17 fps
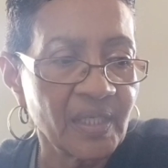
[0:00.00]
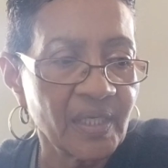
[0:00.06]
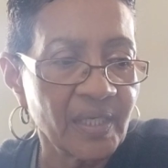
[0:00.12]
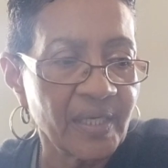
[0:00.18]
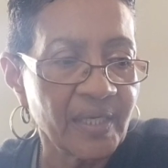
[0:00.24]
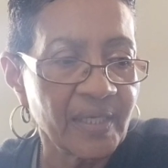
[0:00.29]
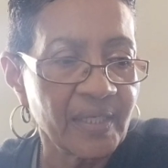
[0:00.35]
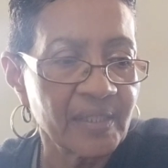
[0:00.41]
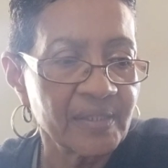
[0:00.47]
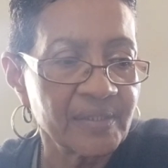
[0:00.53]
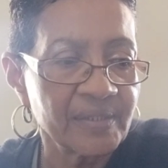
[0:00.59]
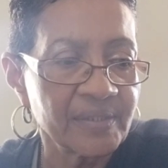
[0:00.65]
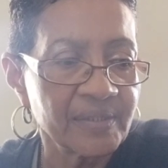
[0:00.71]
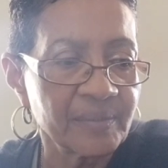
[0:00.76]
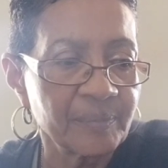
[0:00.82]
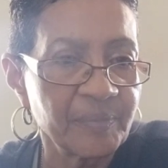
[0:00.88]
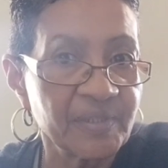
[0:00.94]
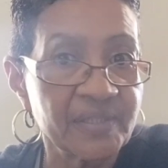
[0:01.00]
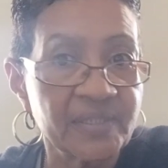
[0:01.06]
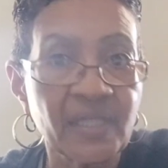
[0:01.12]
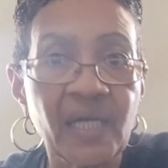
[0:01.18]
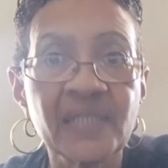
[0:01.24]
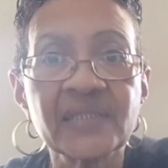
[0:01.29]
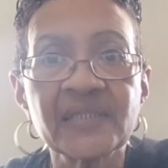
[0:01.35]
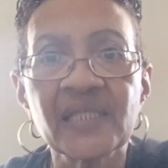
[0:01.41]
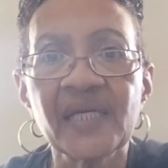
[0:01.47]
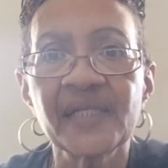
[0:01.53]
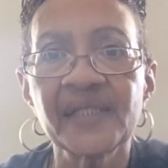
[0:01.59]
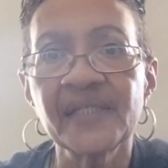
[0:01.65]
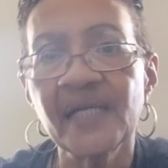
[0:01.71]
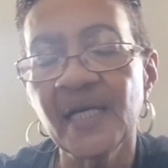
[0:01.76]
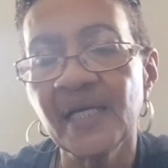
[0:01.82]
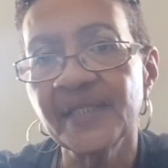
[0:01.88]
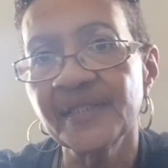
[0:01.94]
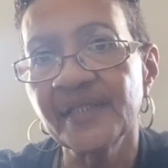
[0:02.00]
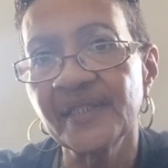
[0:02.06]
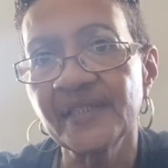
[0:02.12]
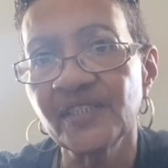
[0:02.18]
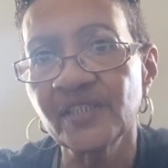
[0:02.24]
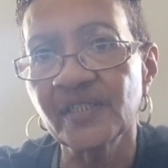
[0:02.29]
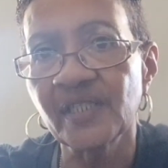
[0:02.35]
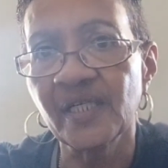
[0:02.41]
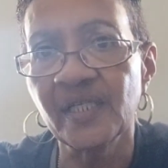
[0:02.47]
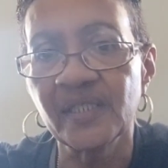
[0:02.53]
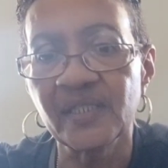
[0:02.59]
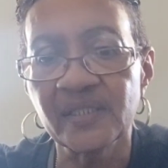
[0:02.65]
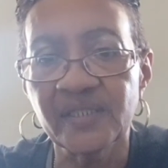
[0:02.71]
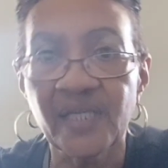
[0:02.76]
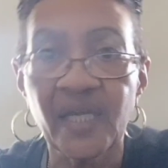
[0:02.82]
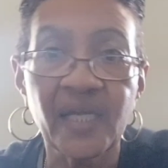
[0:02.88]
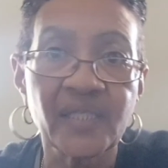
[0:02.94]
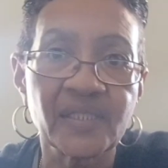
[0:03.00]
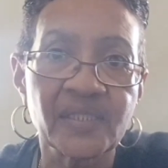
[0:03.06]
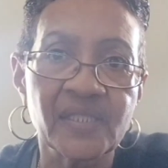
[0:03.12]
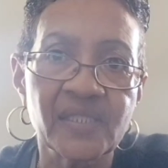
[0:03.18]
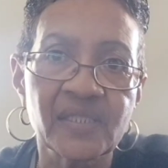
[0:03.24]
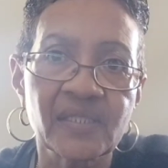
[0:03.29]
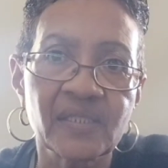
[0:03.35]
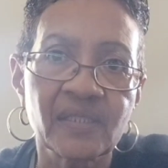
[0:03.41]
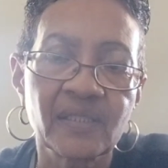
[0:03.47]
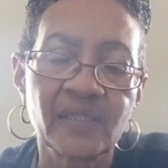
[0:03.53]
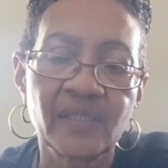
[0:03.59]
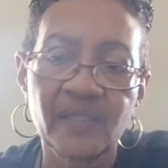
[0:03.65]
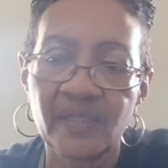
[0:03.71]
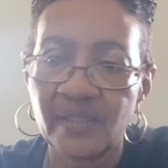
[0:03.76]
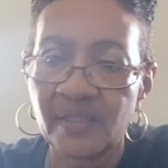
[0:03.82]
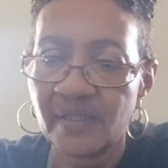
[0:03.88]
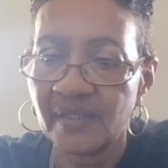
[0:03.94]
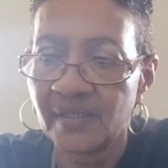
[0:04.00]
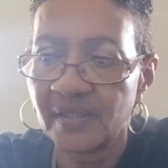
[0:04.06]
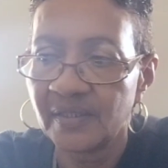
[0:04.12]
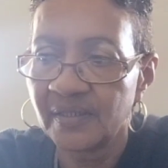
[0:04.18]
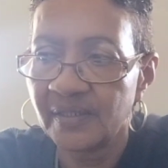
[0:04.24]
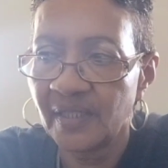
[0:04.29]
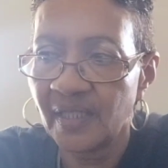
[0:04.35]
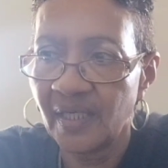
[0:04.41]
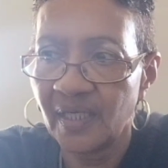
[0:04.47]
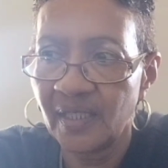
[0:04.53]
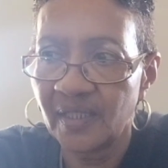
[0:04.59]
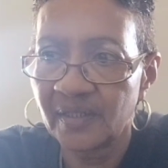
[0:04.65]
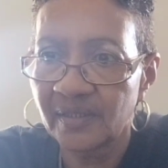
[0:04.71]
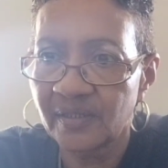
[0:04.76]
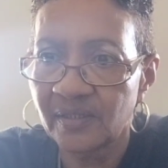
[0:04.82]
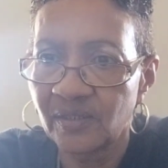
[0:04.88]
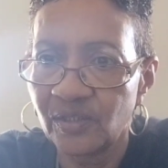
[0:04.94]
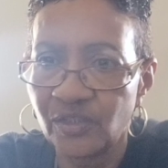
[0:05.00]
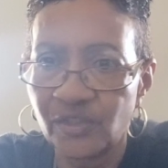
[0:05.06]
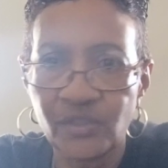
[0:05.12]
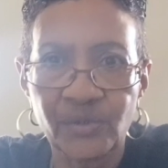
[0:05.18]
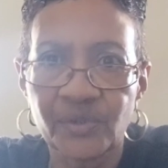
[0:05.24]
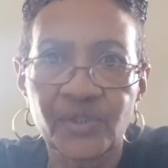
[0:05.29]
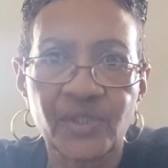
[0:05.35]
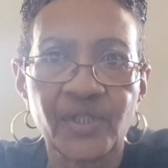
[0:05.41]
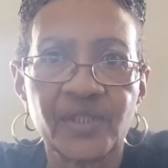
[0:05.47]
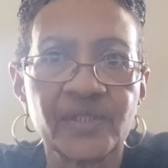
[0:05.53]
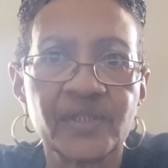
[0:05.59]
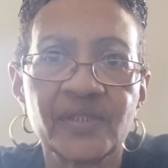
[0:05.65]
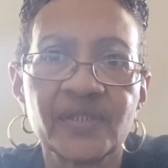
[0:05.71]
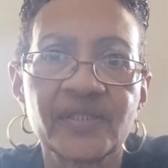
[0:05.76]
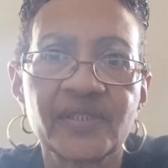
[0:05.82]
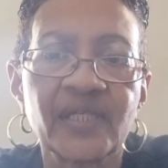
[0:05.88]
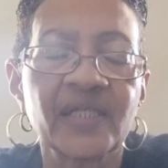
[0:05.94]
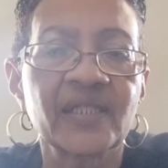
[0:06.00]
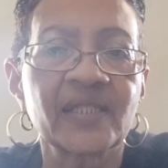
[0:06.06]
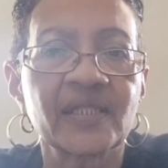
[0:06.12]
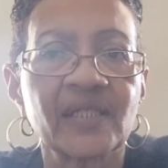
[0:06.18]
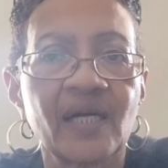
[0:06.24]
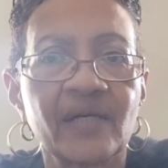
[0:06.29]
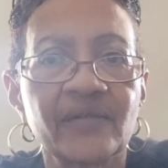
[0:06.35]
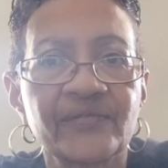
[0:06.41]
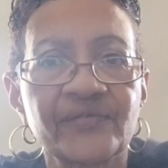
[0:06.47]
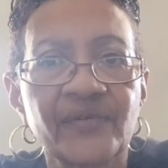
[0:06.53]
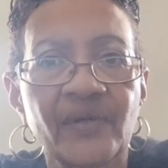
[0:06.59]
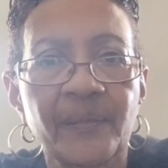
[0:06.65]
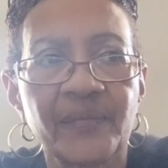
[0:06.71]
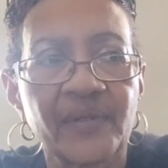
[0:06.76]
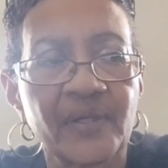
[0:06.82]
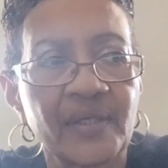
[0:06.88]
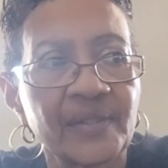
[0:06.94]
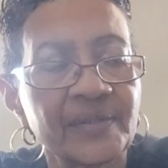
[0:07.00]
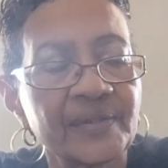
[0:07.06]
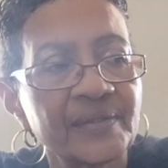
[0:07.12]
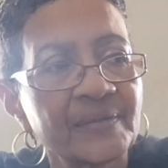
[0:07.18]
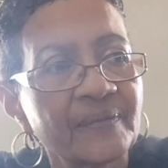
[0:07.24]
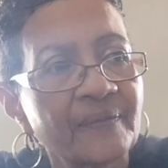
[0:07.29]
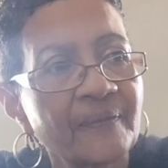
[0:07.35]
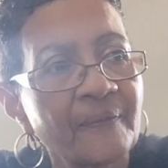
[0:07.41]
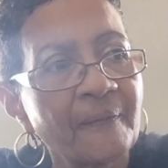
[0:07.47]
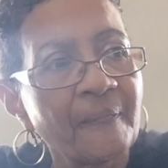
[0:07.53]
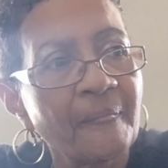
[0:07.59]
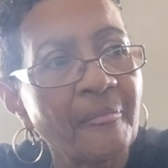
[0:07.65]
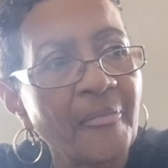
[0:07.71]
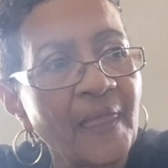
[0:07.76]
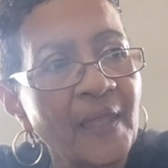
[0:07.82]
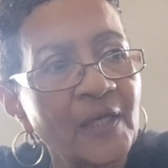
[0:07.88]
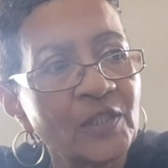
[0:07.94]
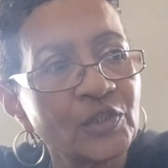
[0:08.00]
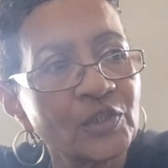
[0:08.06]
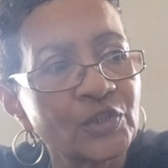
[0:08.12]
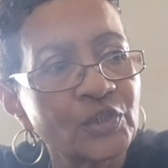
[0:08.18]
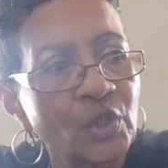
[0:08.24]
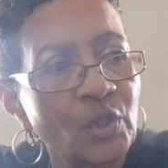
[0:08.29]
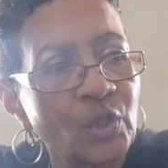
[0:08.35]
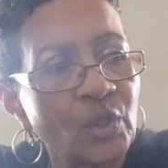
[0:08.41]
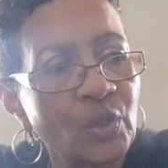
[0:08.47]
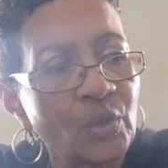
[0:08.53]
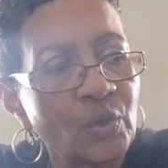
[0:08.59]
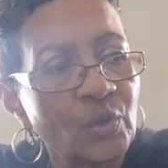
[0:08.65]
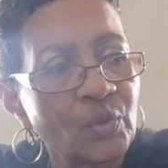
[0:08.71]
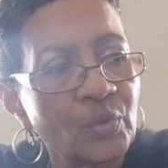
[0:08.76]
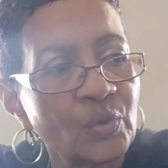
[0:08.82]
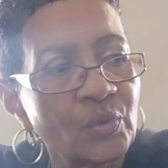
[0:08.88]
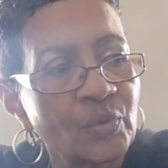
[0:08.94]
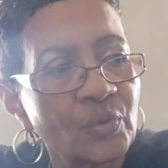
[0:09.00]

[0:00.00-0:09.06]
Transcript: and besides that, it had a, a case that you couldn't take it out from there. So